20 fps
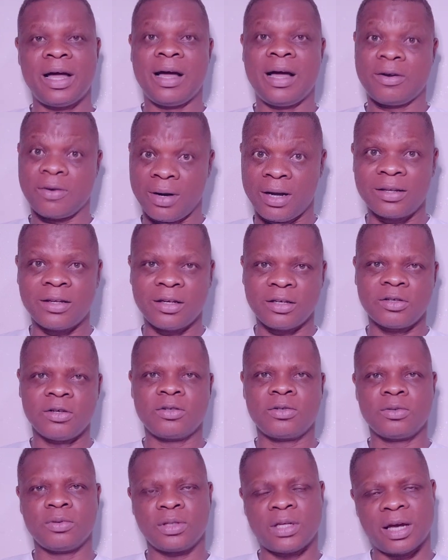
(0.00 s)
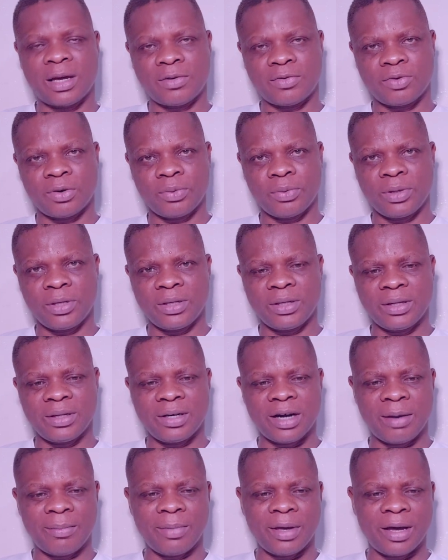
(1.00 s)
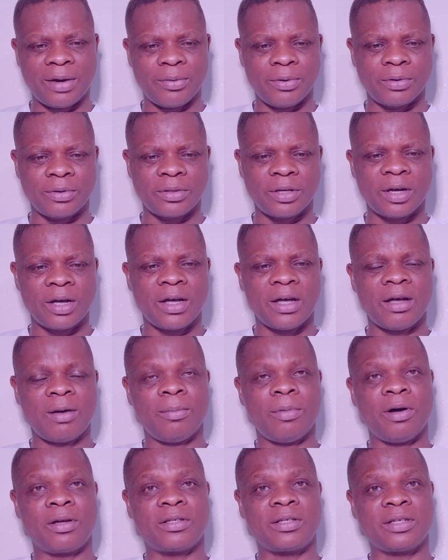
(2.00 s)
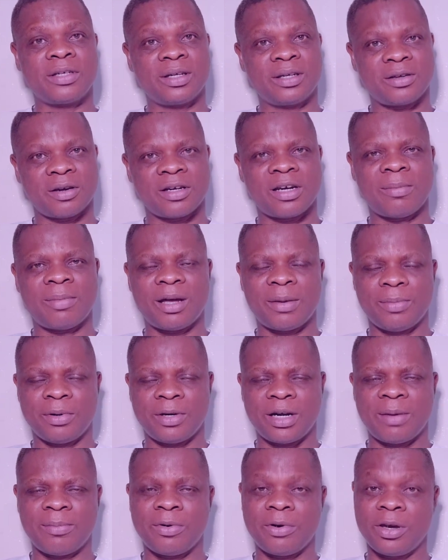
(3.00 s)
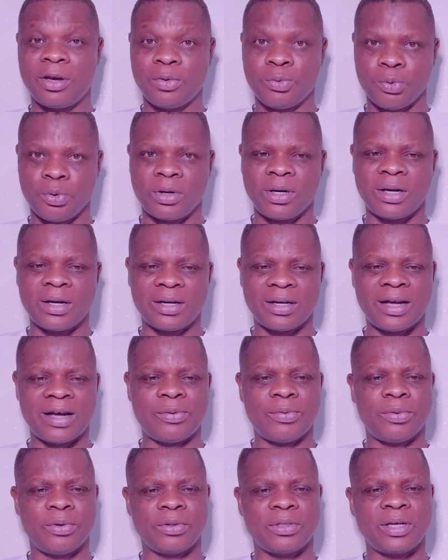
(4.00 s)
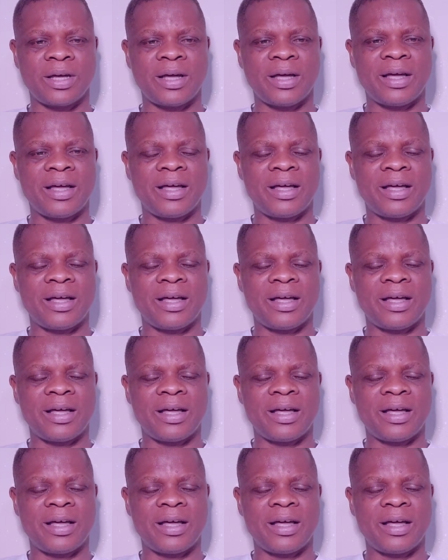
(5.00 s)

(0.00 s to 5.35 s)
And congratulations to Tems for winning the Grammy Awards. But see, talking about Burnaboy, he won another award.